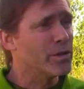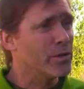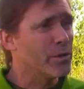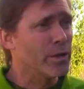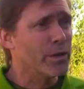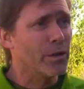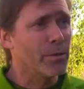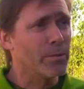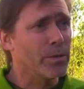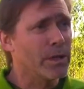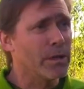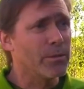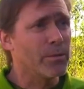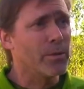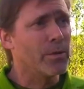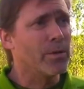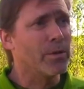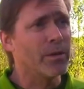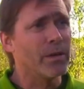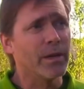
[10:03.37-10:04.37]
Sawyer
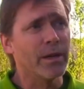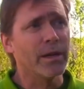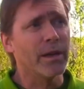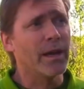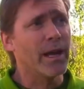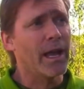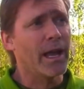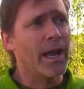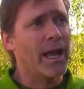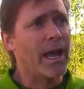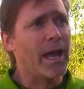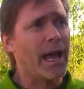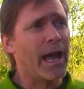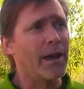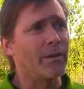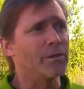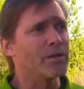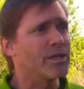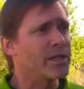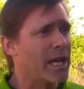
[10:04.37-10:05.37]
people, they're
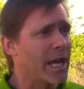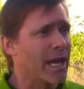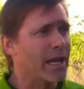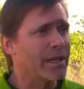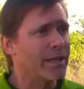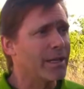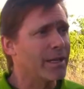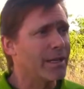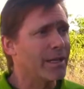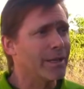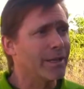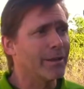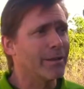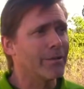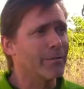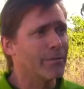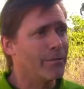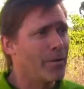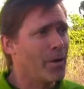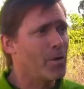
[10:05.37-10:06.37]

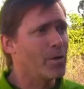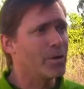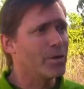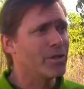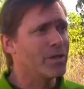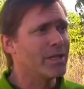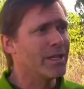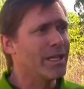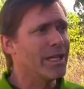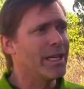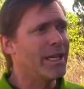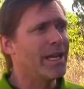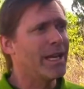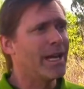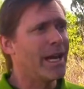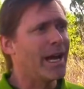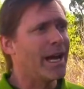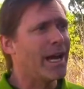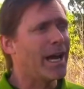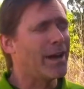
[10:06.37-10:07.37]
outstanding folks.
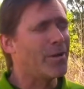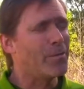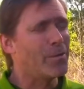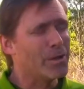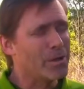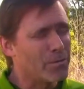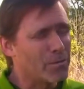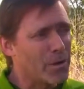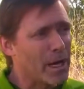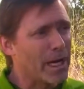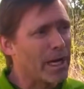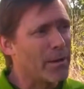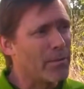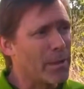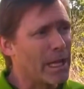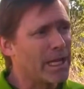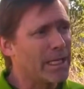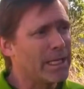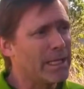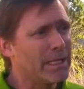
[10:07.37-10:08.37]
I wouldn't
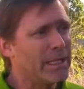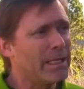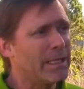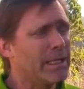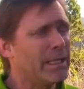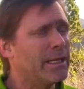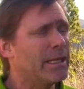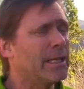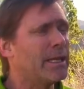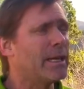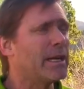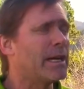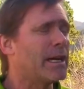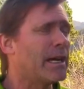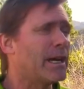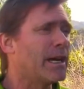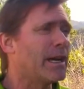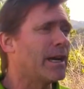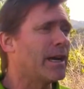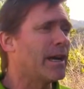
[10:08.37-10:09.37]
recommend it.
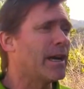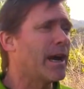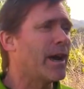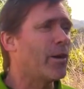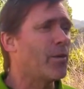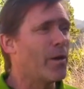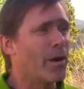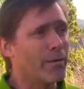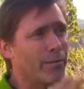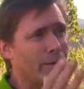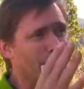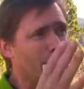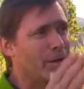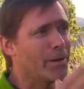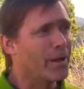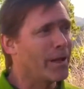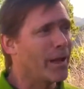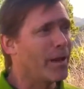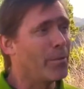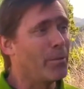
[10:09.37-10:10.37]

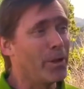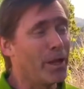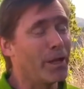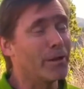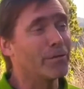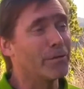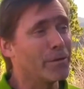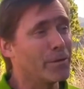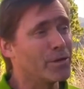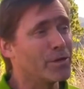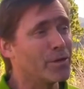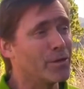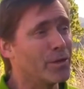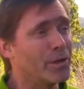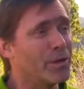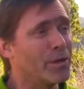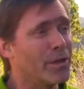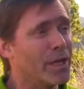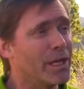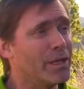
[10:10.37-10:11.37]
However, a plug for
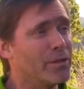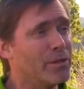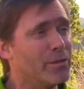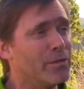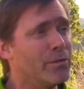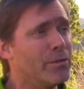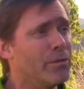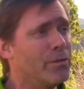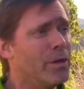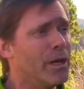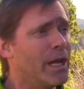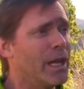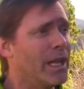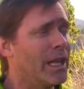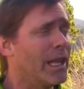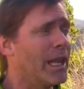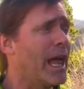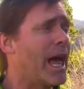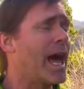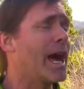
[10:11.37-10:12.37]
Sawyer, they do a
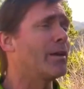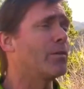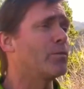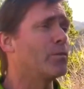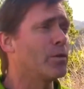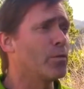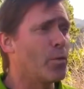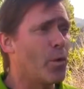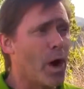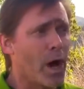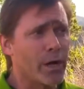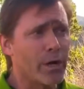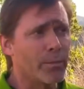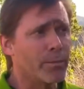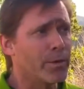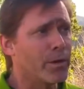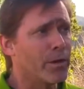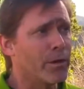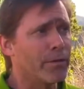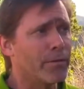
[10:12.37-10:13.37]
lot with
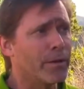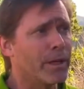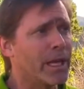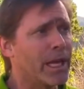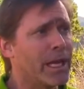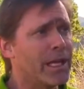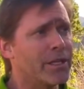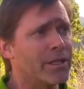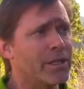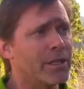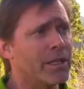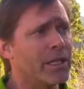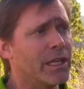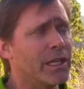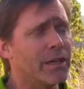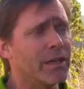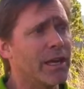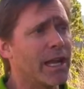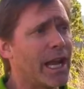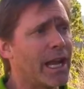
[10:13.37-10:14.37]
water purification
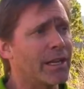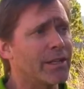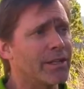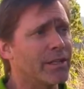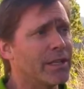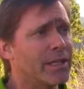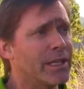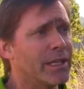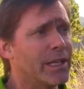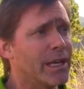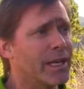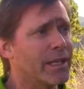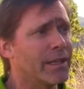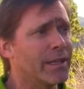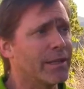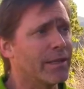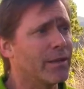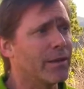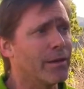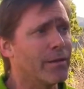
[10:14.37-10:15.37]
internationally, and I
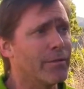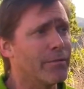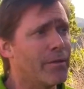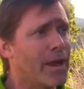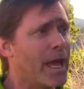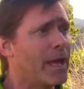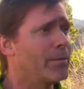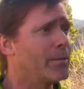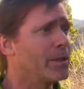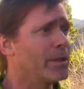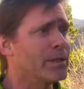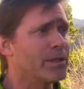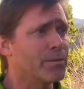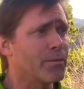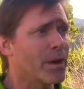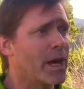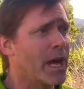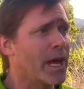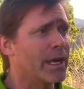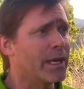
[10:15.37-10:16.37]
think they're a fabulous
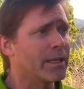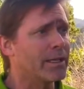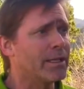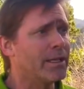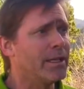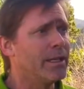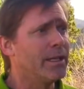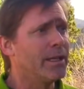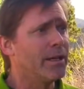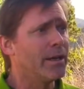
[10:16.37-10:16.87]
product